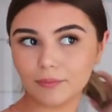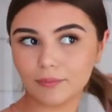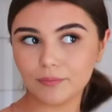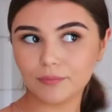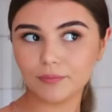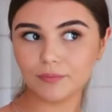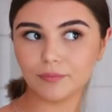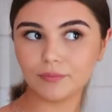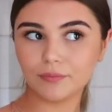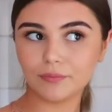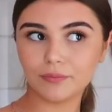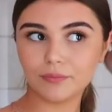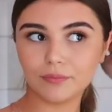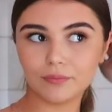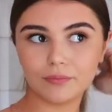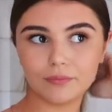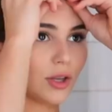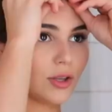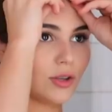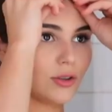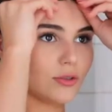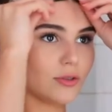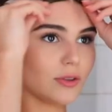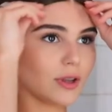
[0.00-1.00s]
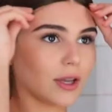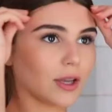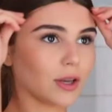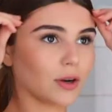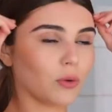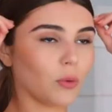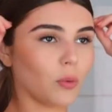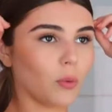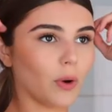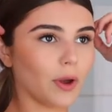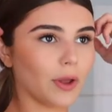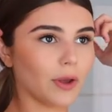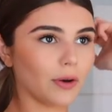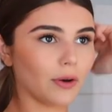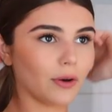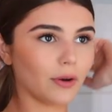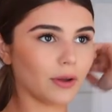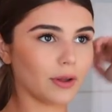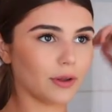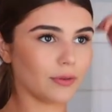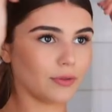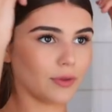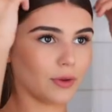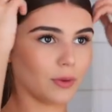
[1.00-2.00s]
You can use like an oil
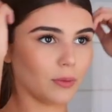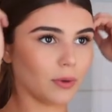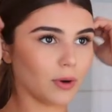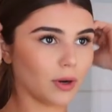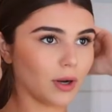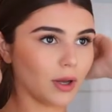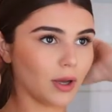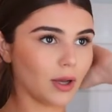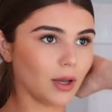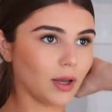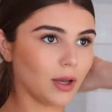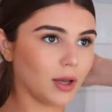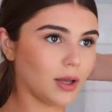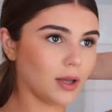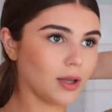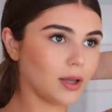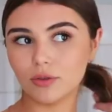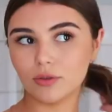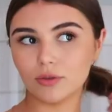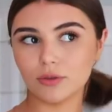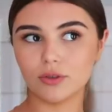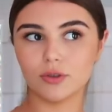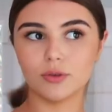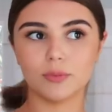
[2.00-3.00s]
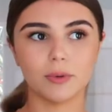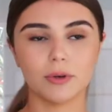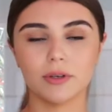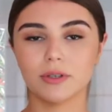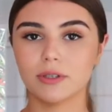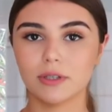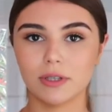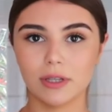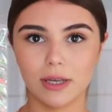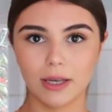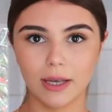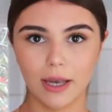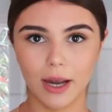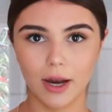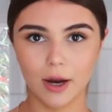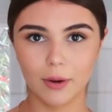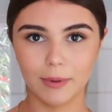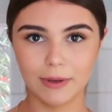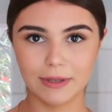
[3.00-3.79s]
if you want to do super sleek hair,